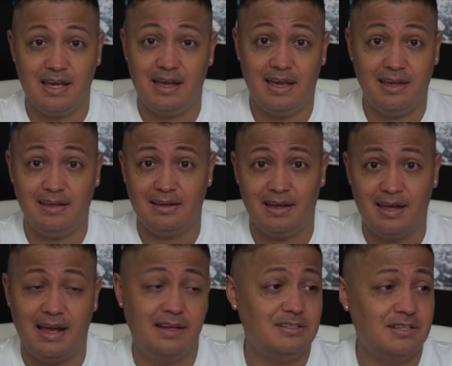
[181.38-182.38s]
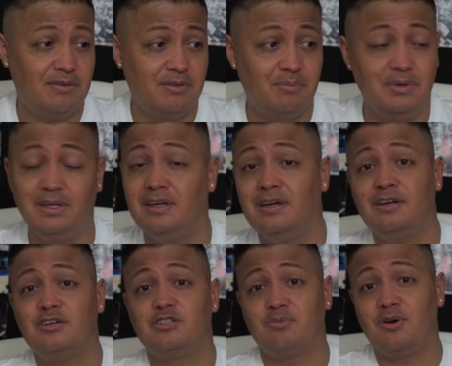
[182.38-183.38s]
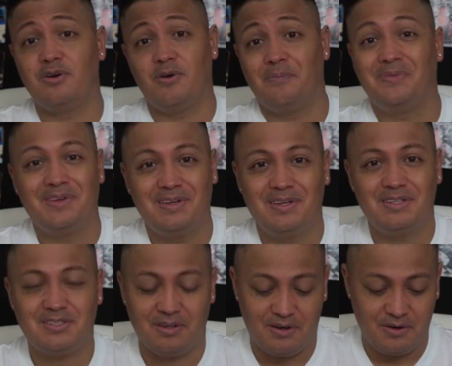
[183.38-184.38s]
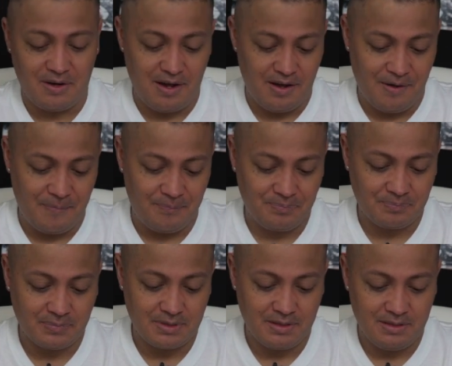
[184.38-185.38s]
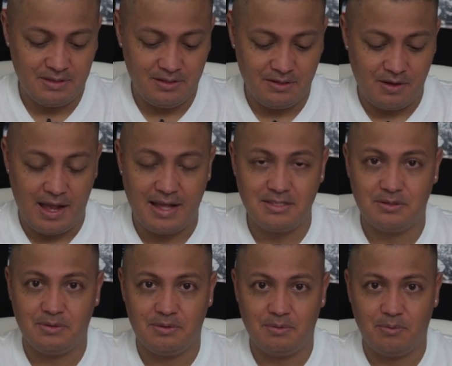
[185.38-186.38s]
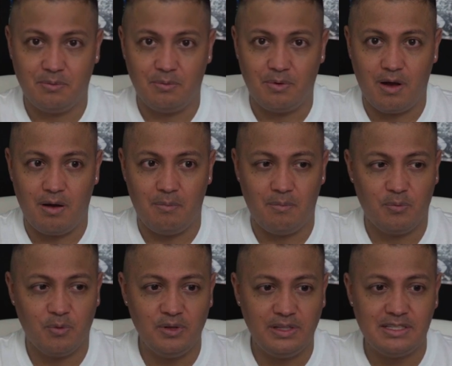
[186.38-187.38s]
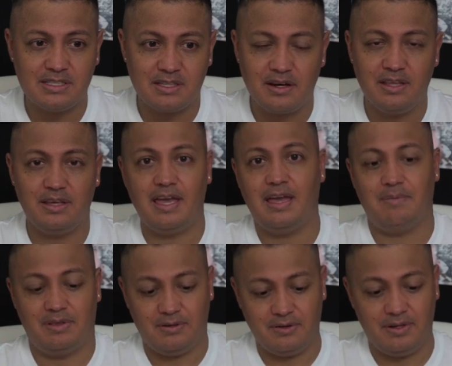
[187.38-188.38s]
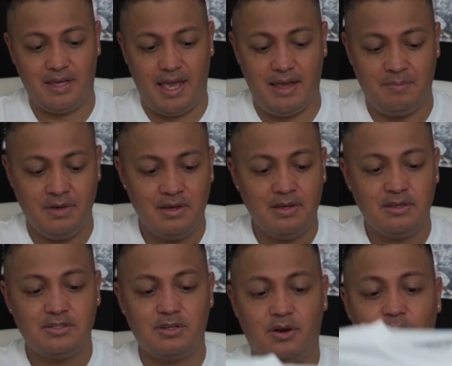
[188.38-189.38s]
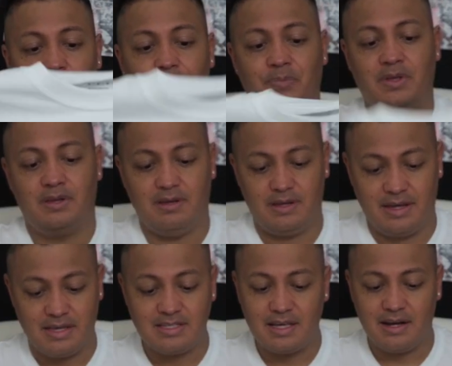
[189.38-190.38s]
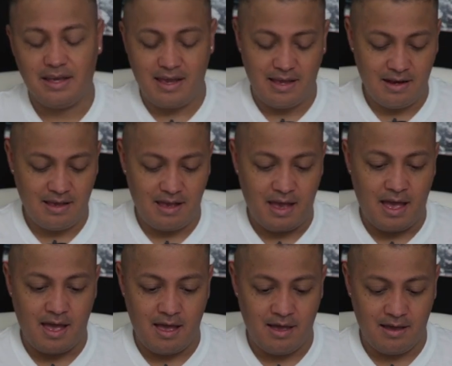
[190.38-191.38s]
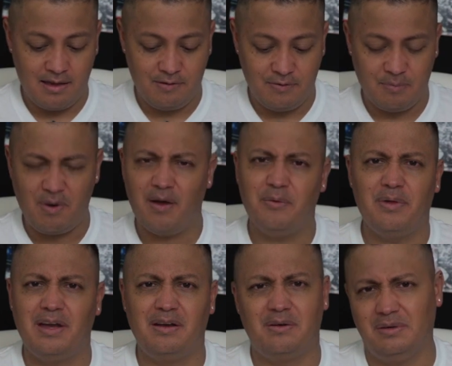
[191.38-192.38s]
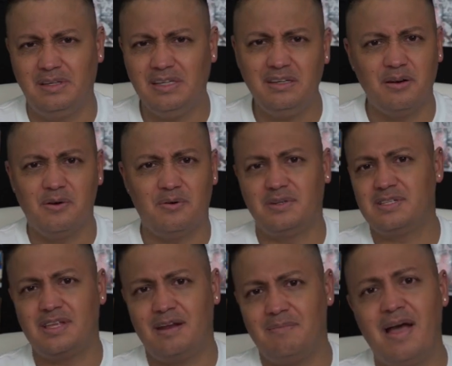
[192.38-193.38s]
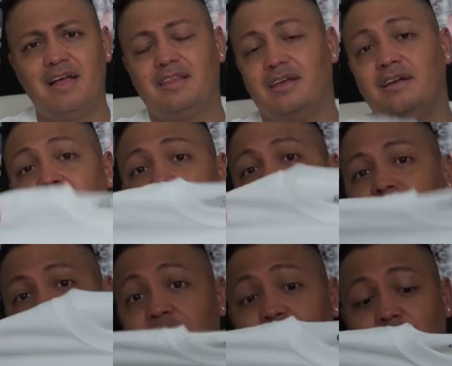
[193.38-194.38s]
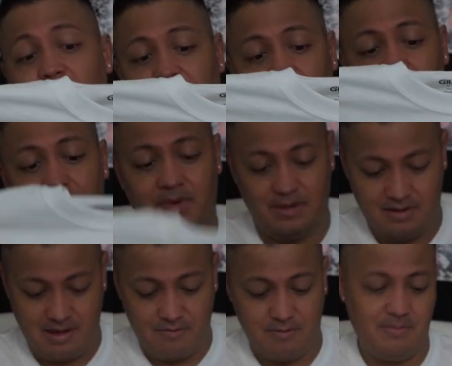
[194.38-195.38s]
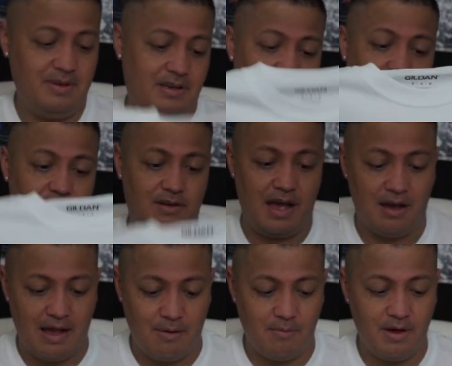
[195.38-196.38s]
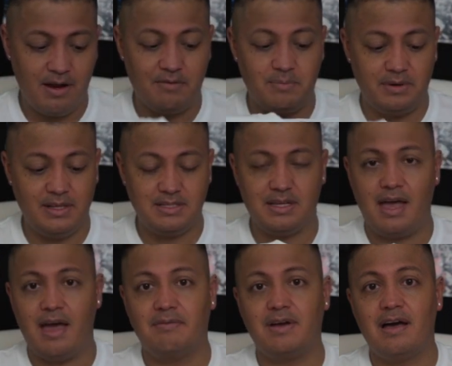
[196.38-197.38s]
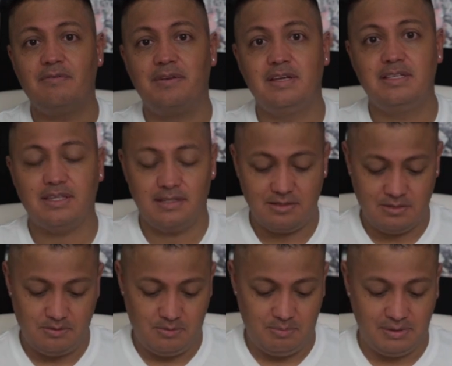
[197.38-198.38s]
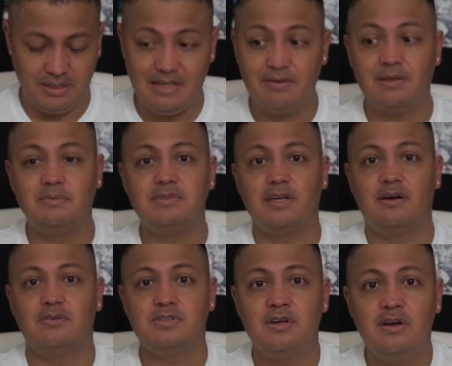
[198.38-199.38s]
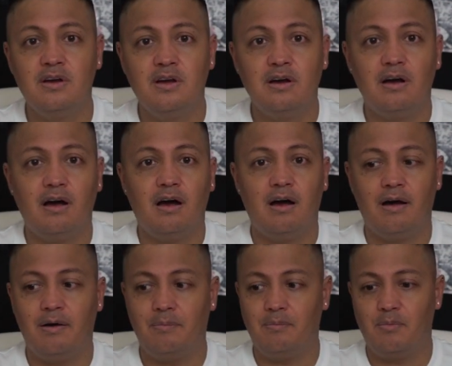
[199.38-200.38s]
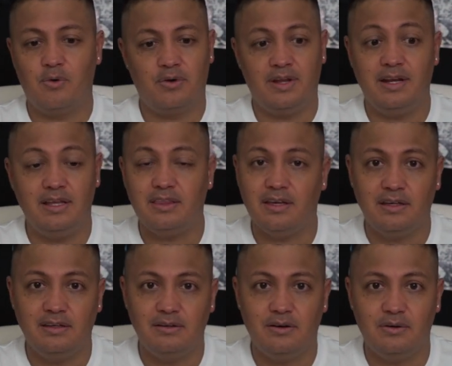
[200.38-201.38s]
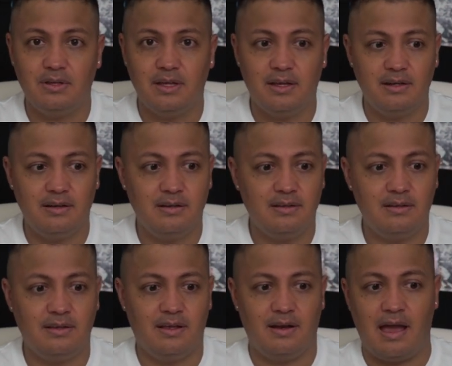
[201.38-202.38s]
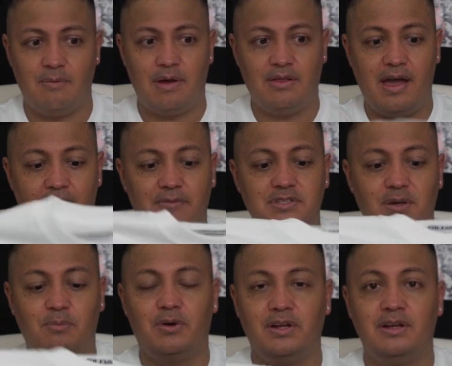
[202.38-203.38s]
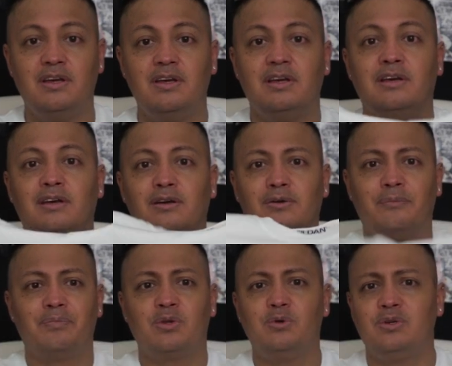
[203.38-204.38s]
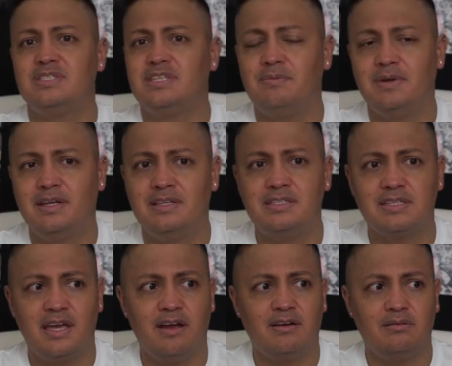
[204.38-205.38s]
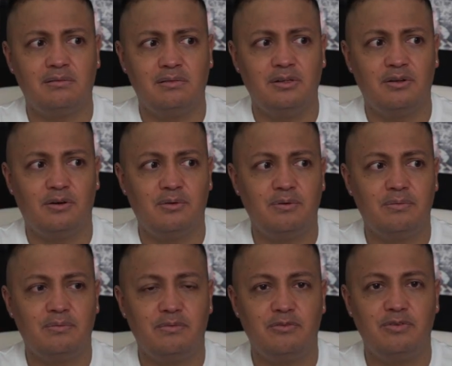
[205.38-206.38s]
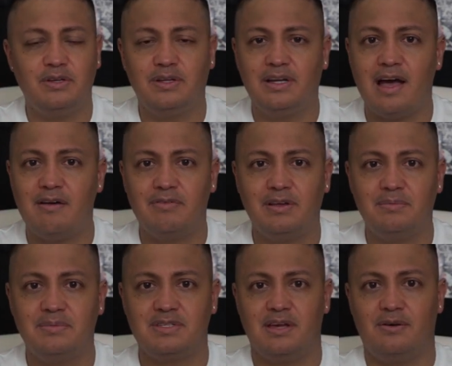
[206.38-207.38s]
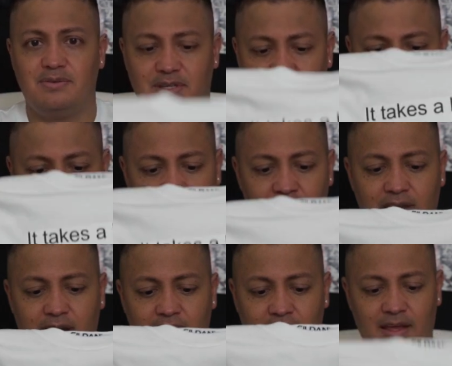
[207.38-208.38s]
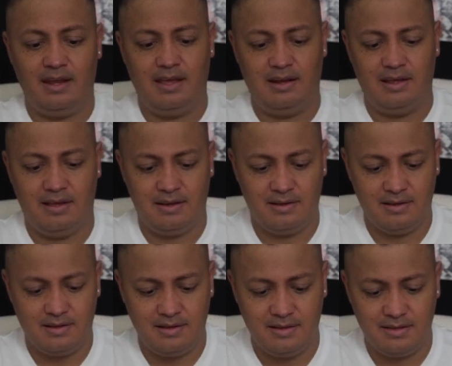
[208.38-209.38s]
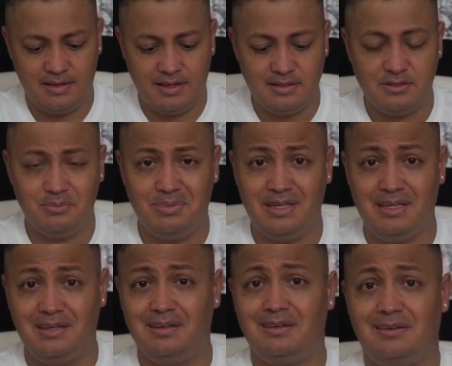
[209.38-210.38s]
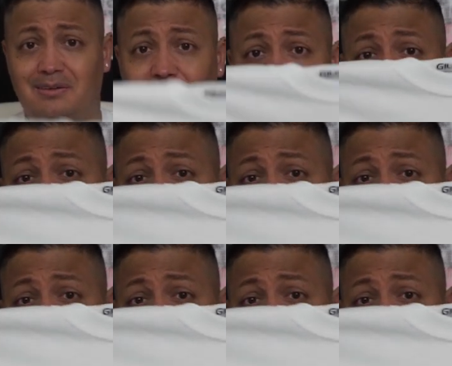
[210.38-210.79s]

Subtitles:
that, hey, I just have to be smarter. So, you know, I had to really study the game and learn the game. So, like I said, again, if you're probably like, ego, isn't that a bad thing? Not for me. Not for me, you know, I want everybody to have confidence and to believe in themselves more than anything, you know, than I'd rather have someone who is timid and scared, you know, feeling confident in themselves and then to be, you know,